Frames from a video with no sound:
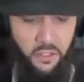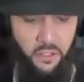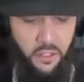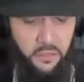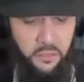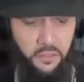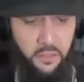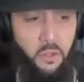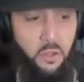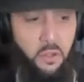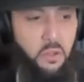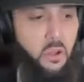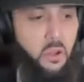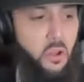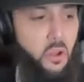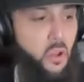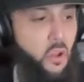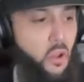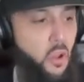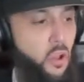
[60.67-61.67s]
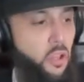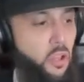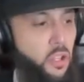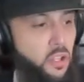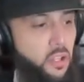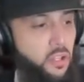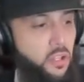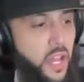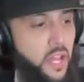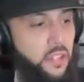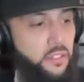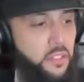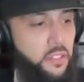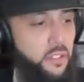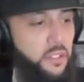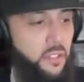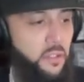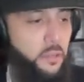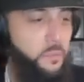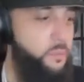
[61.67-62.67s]
So, last year
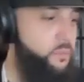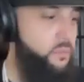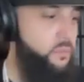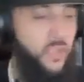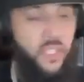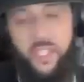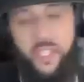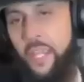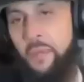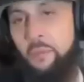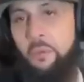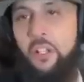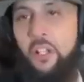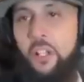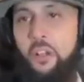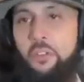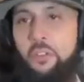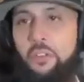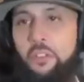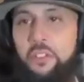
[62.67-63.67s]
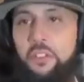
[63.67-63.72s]
came close.